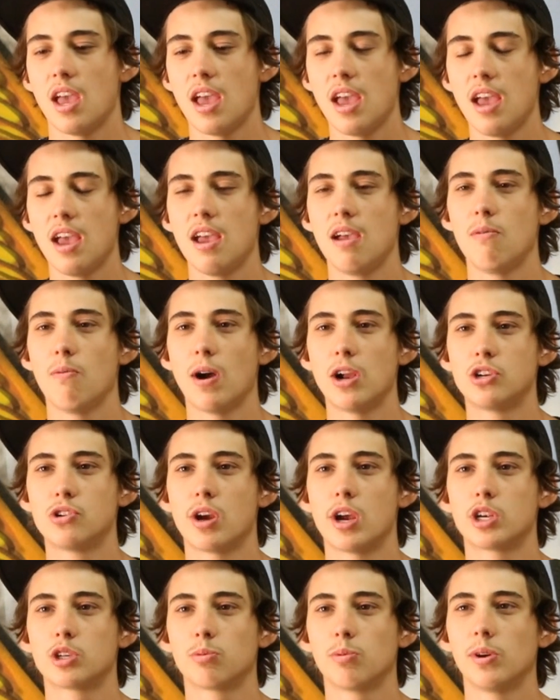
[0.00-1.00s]
"Hey, White
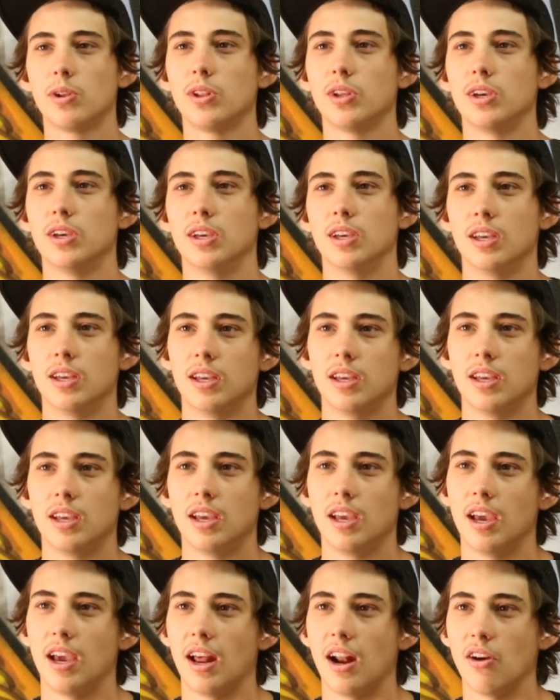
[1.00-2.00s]
Trash Willy."
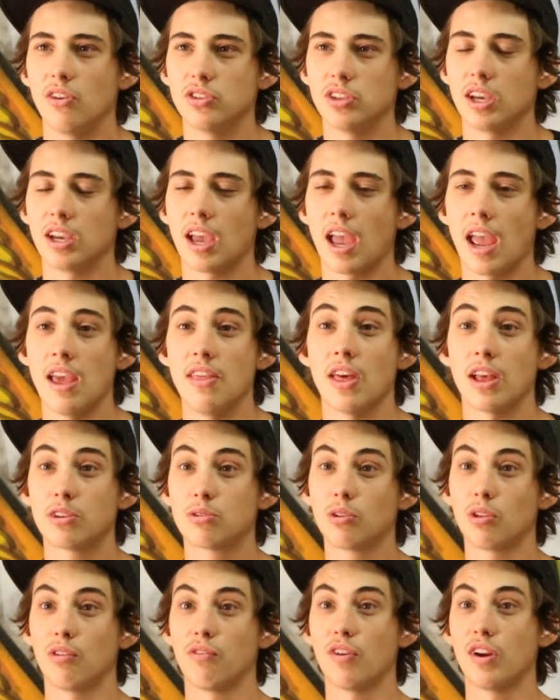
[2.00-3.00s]
I was like, "Hey,
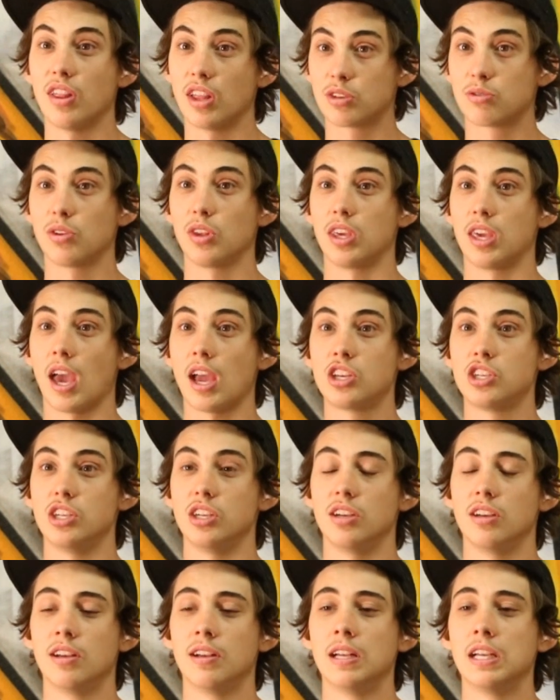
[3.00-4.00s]
that's really funny, that's really
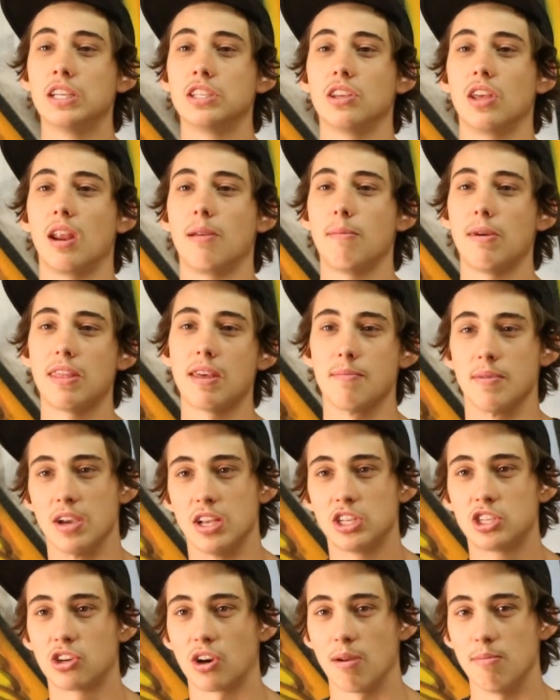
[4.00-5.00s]
catchy." So then I made that my
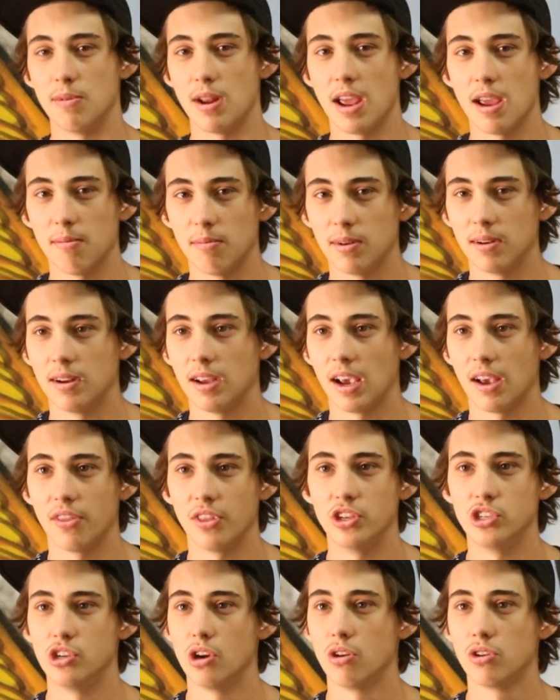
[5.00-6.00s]
Instagram name, and
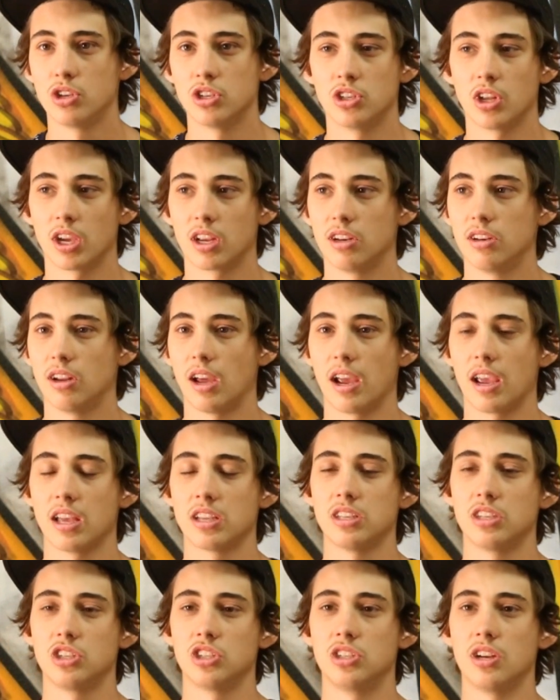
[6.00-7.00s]
the joke just like, I
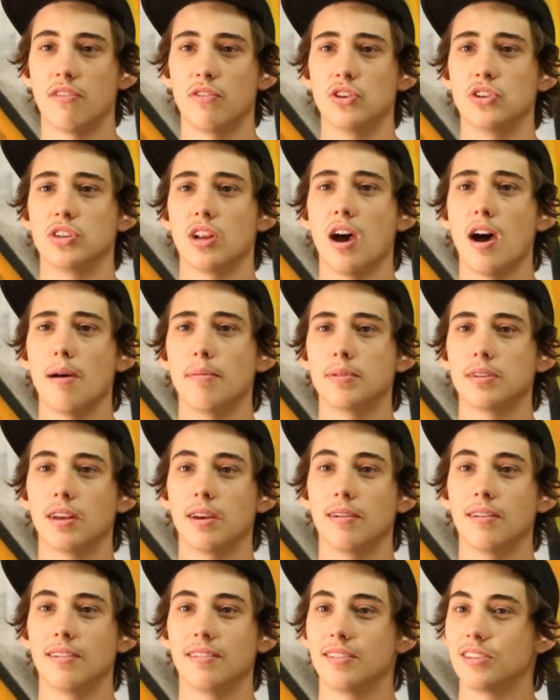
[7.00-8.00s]
guess it just never stopped.
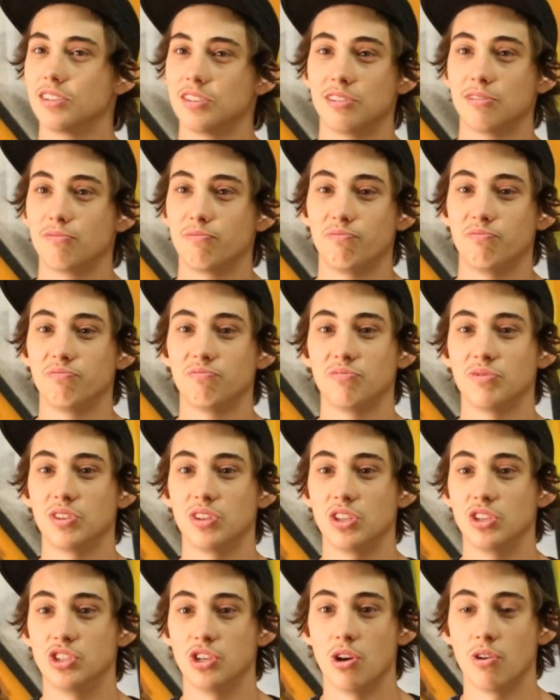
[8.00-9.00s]
It was just
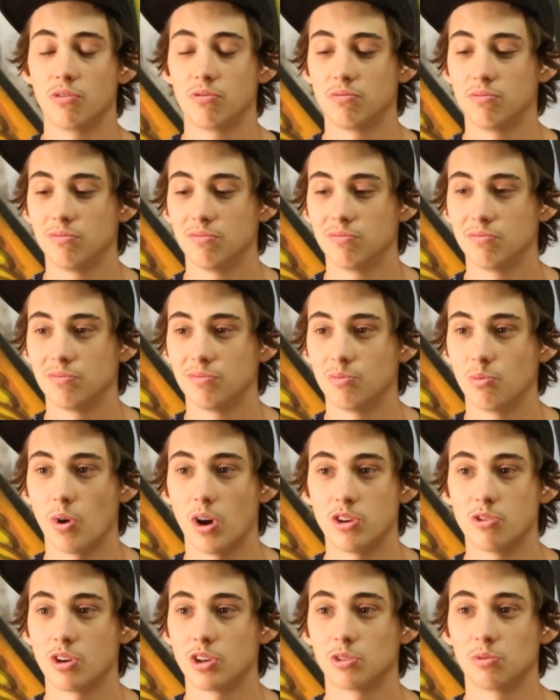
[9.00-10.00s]
the joke,
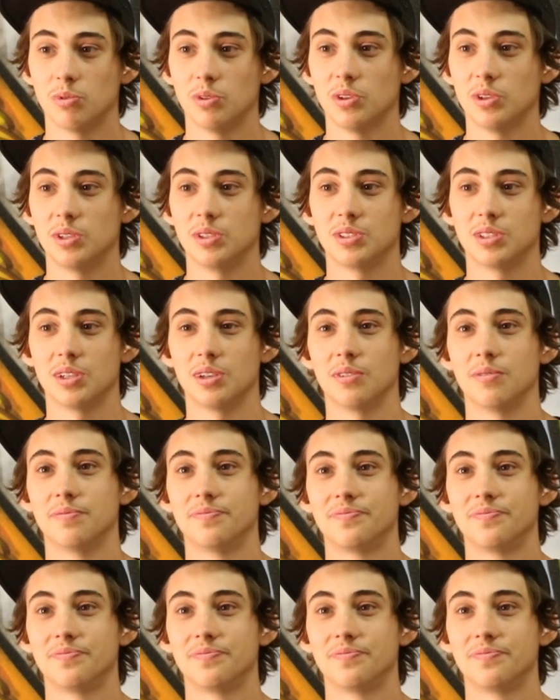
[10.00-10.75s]
White Trash Willy. So